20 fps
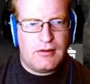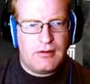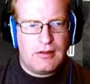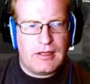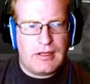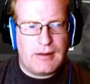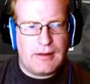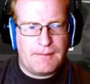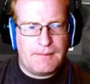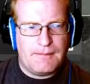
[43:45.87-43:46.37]

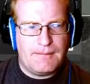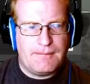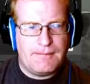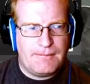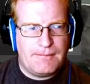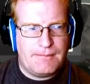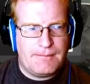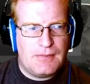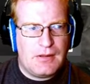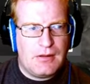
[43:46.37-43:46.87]
Yeah.
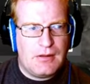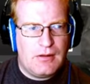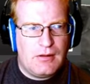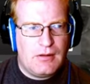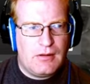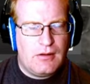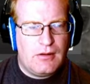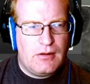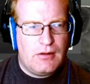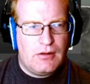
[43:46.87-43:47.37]

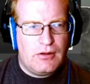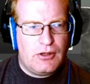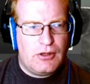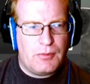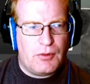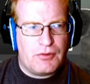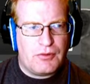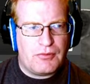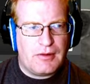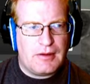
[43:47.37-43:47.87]
You're
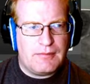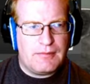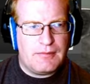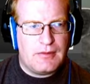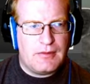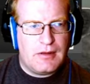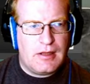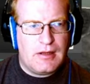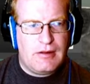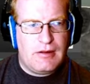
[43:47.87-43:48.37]
both right.
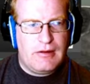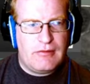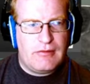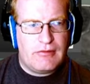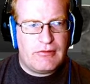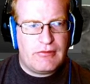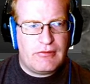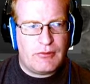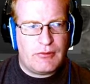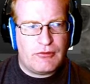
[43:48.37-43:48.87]
And
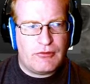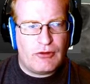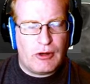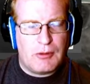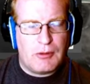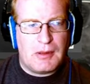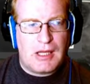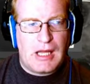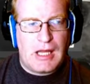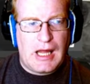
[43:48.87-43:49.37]
these will store
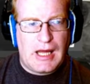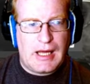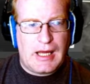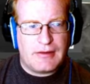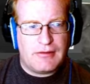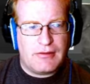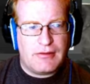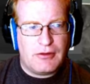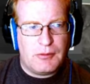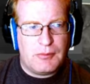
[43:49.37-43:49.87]
up a
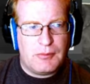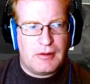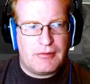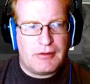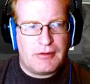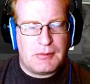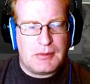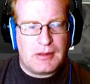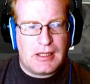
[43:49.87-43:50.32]
lot. They'll buffer up a